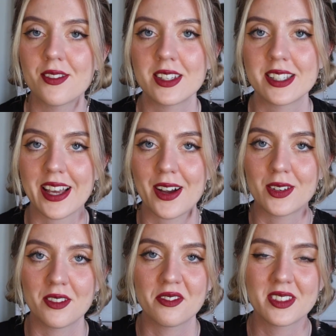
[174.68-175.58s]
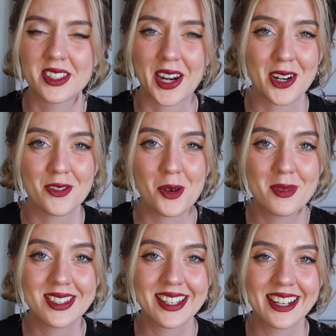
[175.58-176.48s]
if the sound of
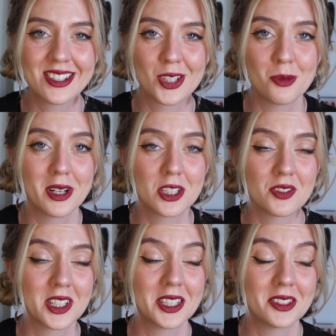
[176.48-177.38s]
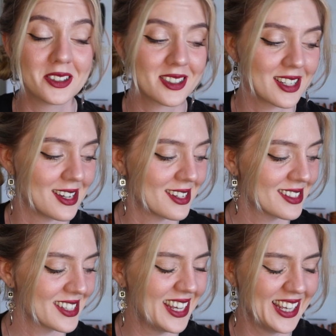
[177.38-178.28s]
styrofoam is like too much for you,
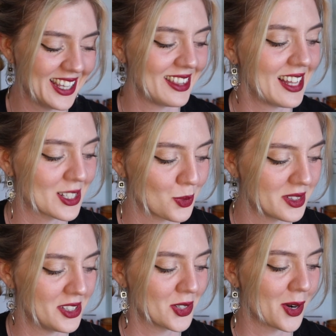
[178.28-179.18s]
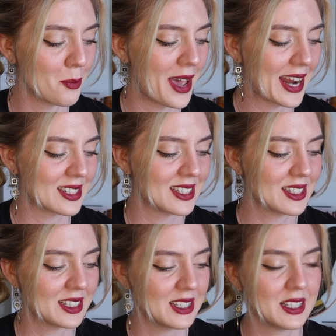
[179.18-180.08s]
because that's what these are all packed
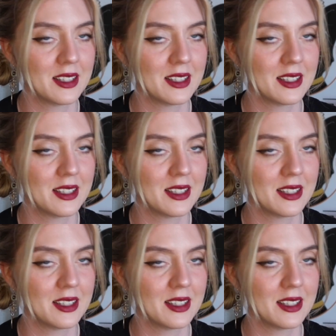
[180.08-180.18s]
in.